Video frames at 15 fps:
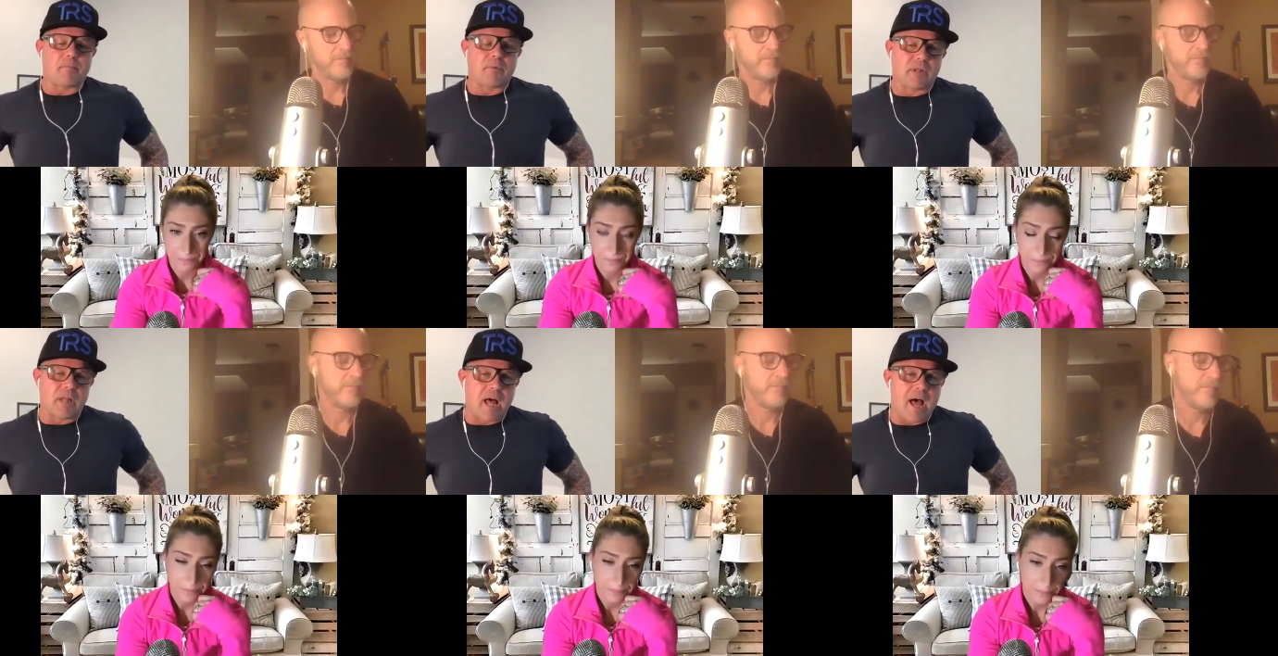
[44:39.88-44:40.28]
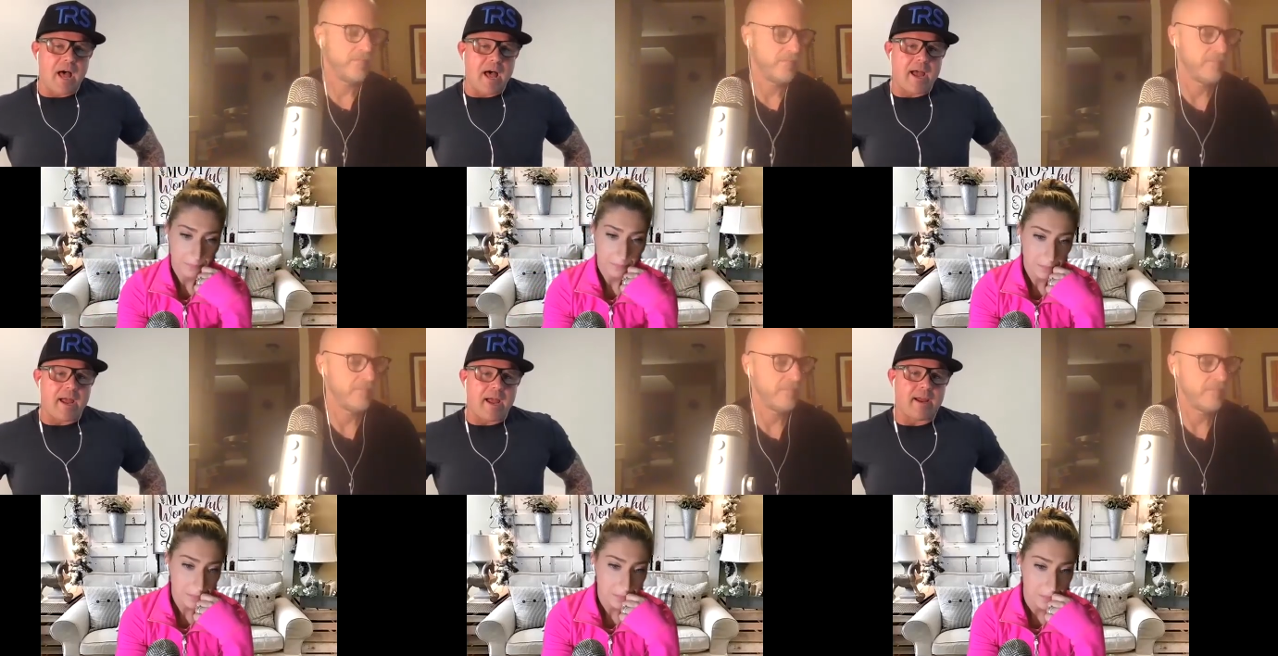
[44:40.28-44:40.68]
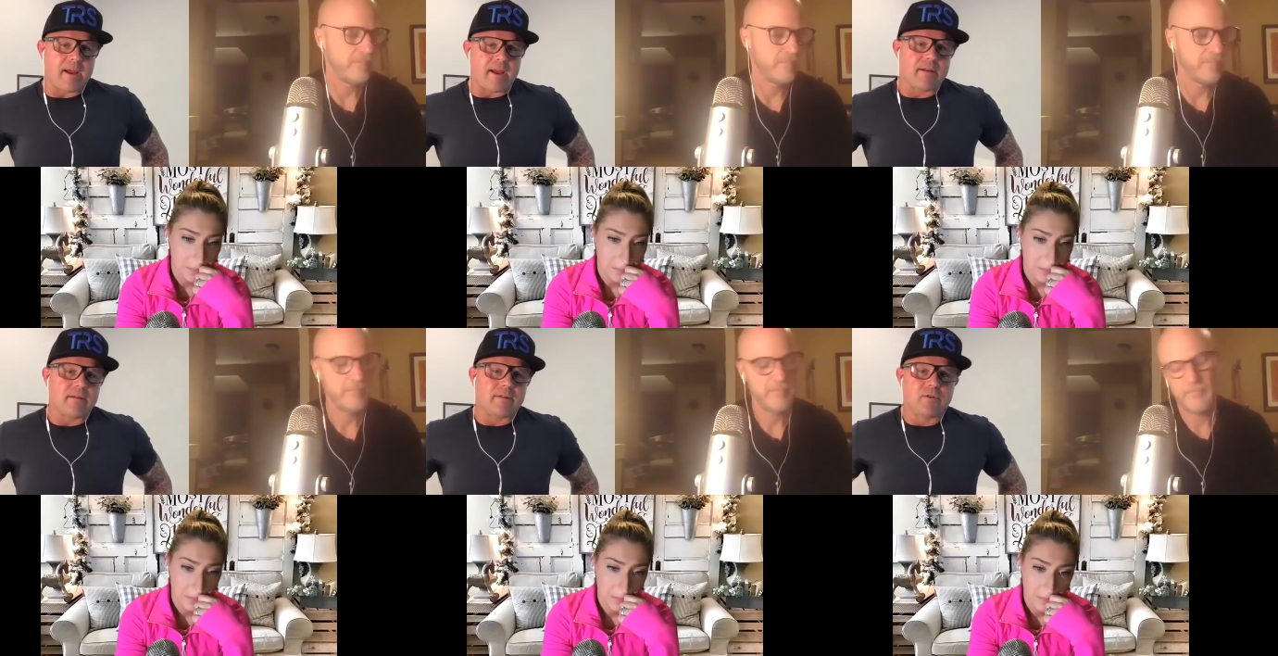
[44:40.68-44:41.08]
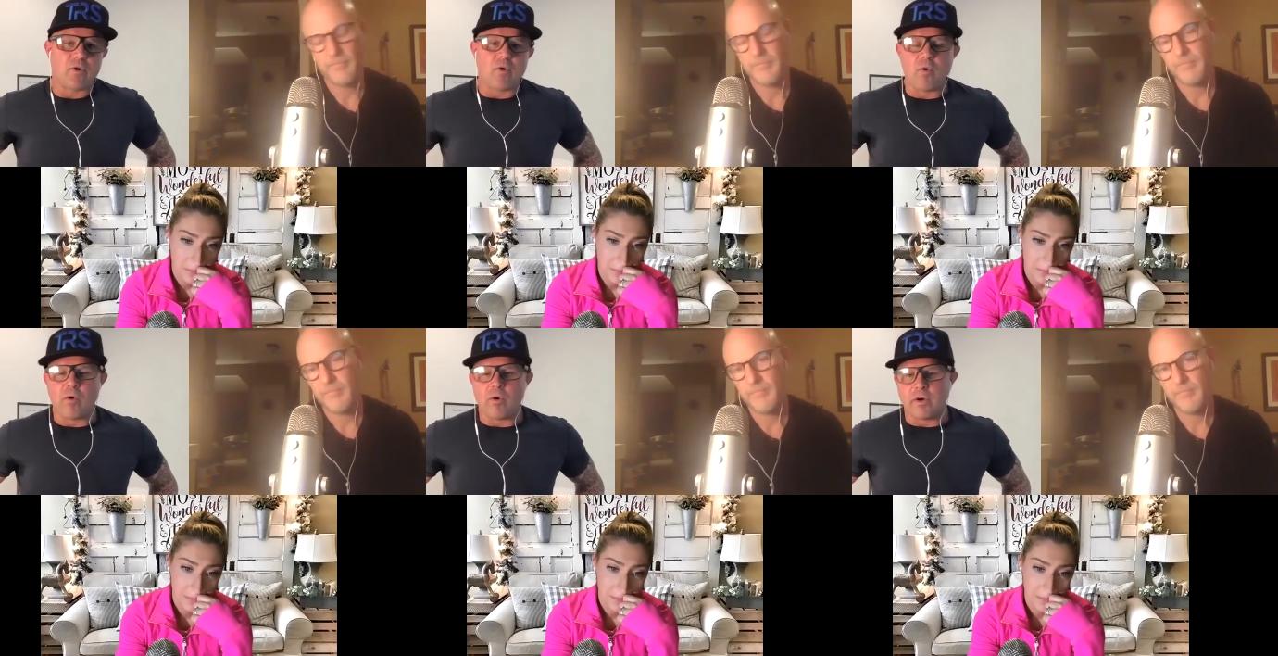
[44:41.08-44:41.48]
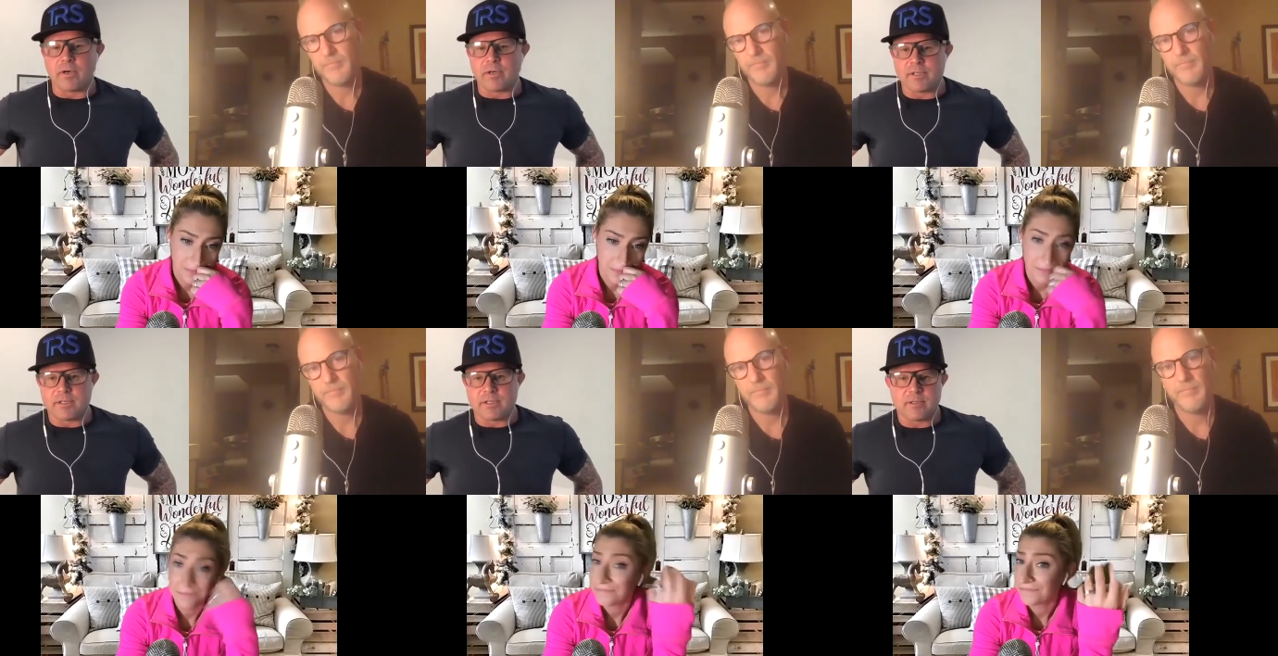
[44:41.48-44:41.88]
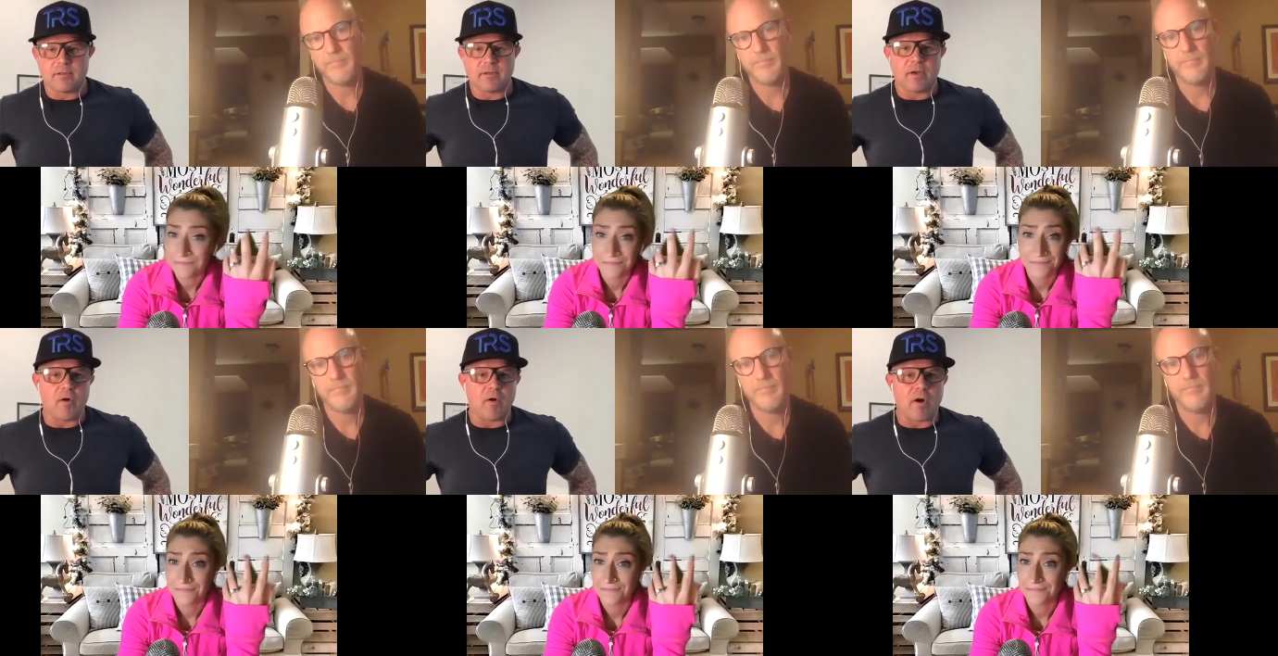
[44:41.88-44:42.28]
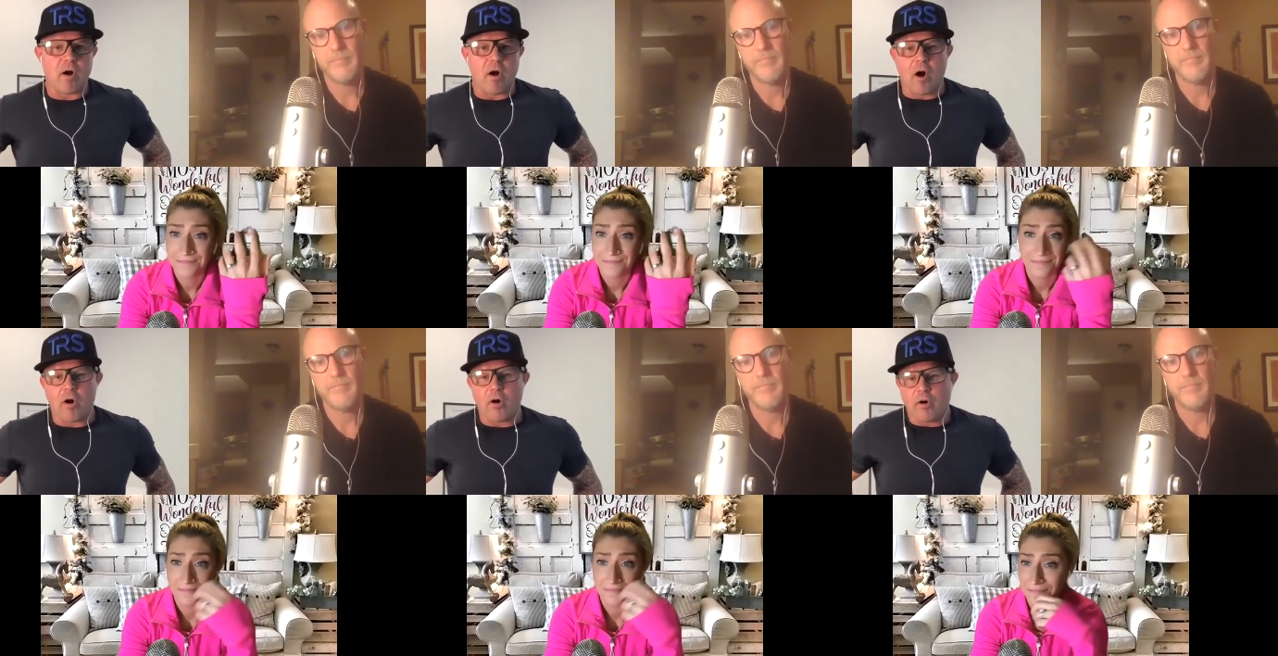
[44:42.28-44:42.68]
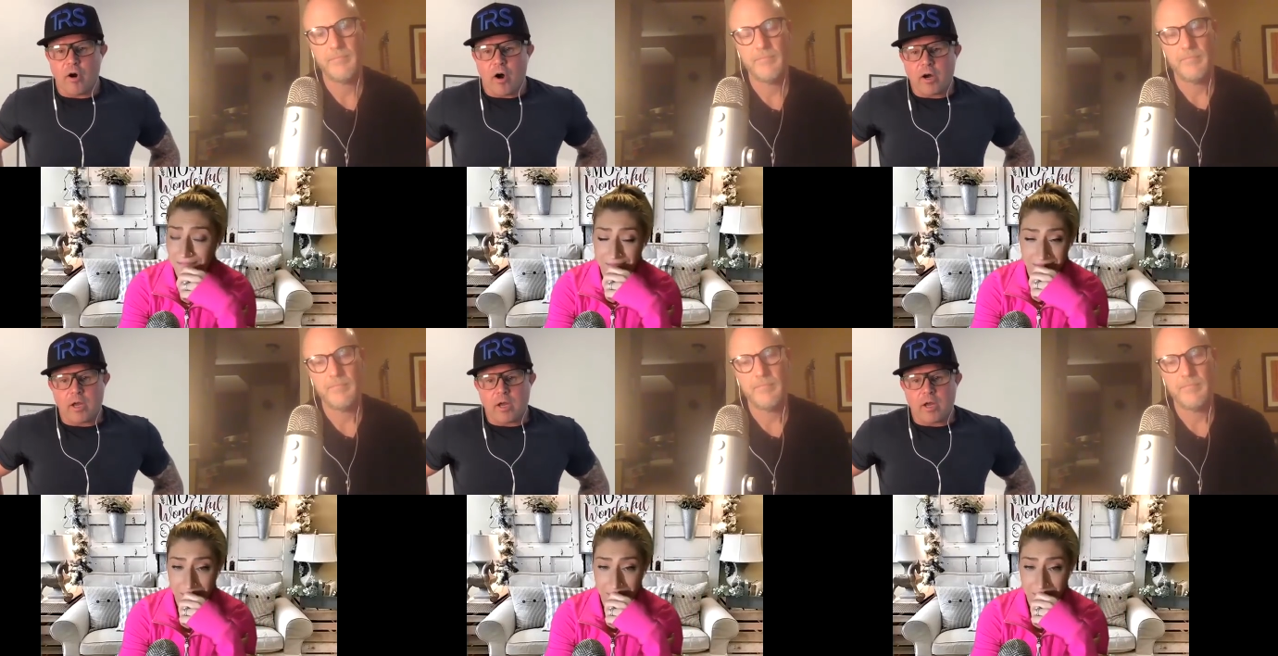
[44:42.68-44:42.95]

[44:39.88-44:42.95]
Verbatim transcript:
Speaker 1: apply towards, you know, are her